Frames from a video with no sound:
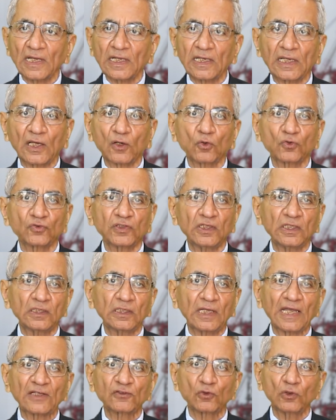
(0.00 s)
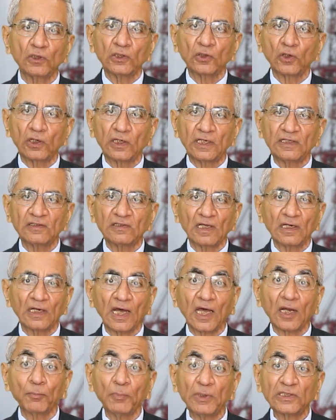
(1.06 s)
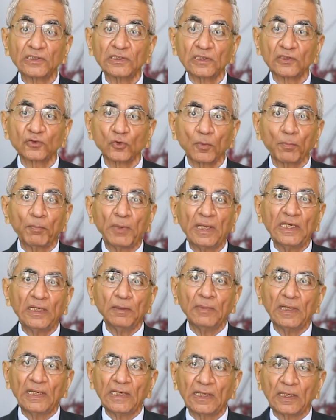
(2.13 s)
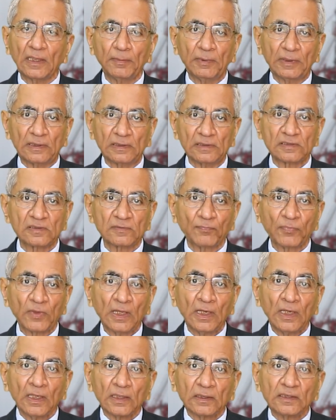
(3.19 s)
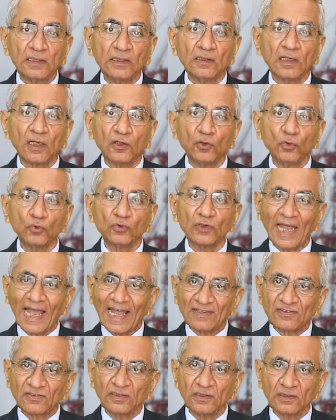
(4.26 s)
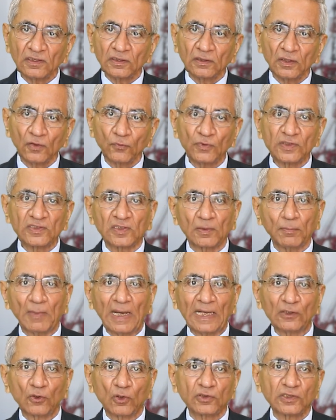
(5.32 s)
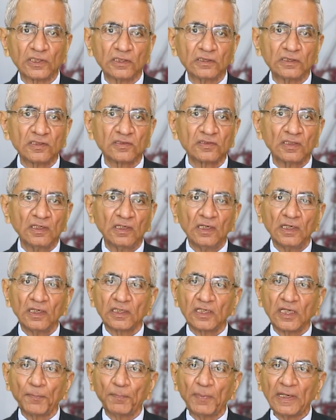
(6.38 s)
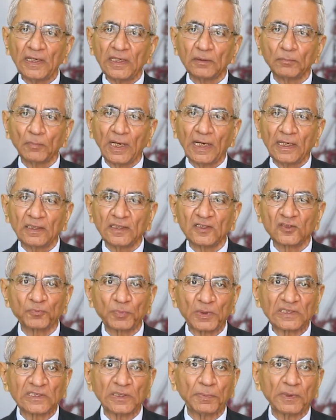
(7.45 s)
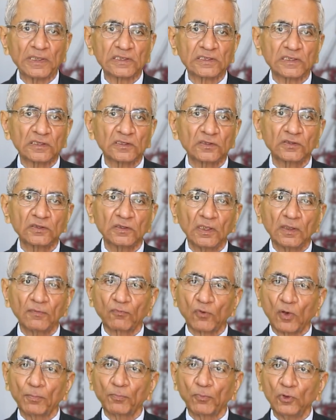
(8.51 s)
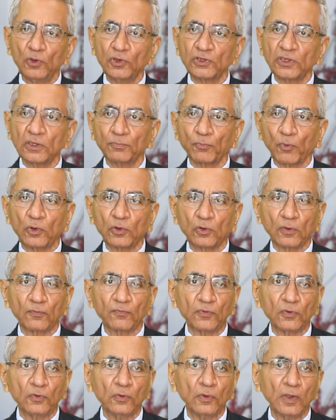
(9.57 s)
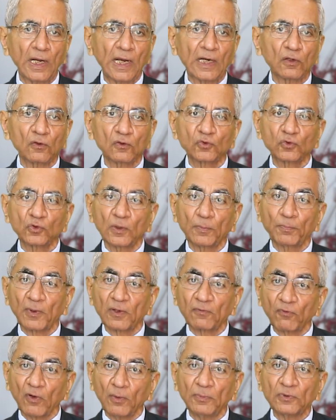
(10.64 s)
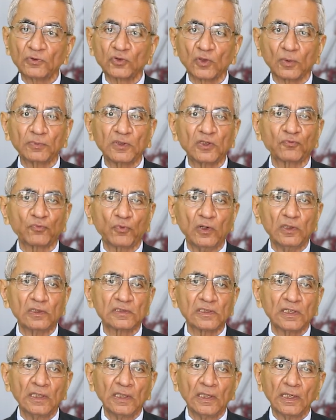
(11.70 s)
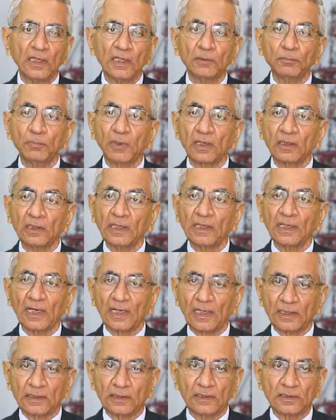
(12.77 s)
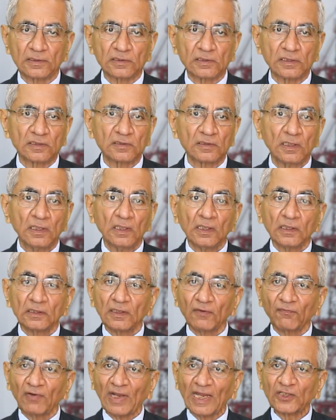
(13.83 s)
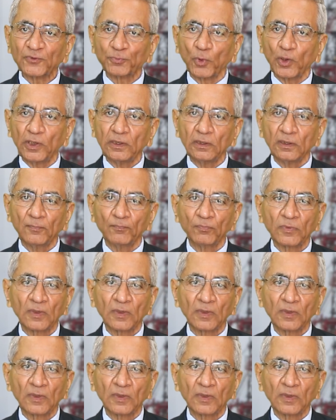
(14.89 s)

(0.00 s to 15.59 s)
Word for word: like kerosene, gasoline or diesel are mixtures of many many chemicals. These are used as such with some minor changes keeping in mind the specifications from pollution point of view and also the performance of these fuels in burning characteristics. The flash point,